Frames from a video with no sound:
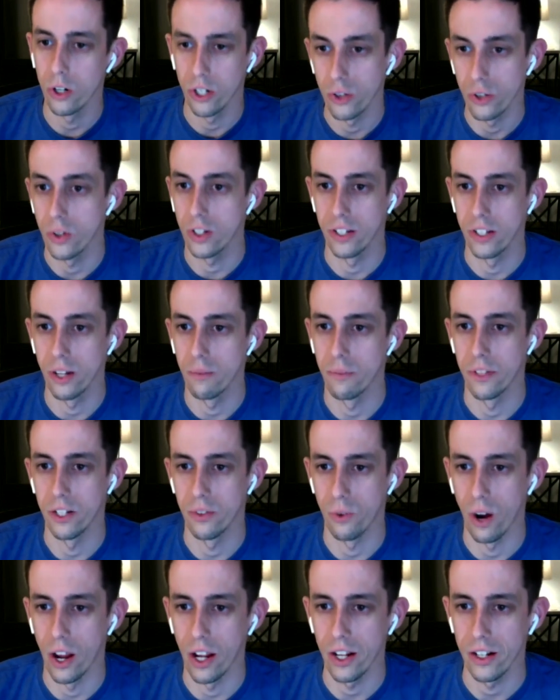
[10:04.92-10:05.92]
doing something
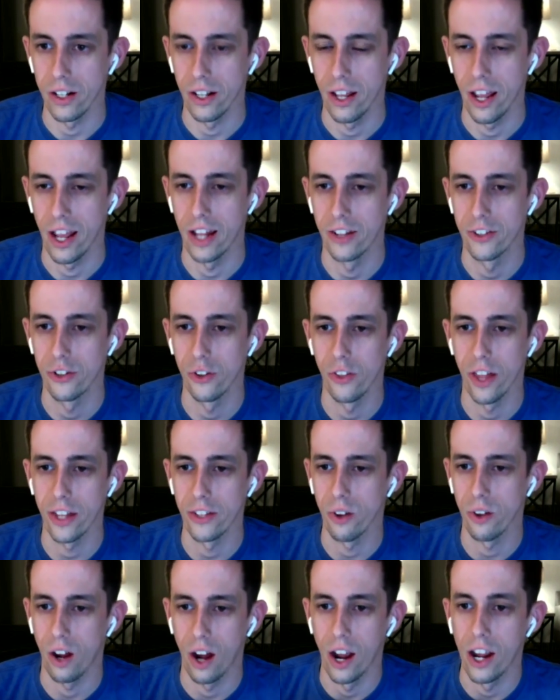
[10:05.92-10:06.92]
right. That's insane.
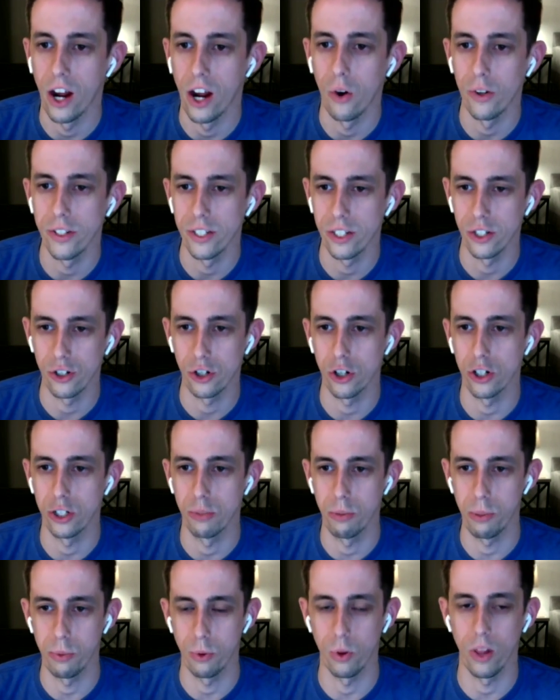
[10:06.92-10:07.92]
I always encourage
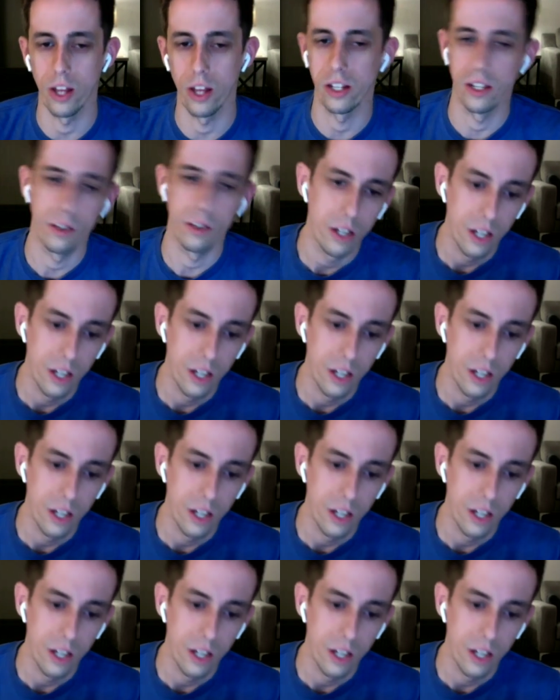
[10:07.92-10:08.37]
people, like,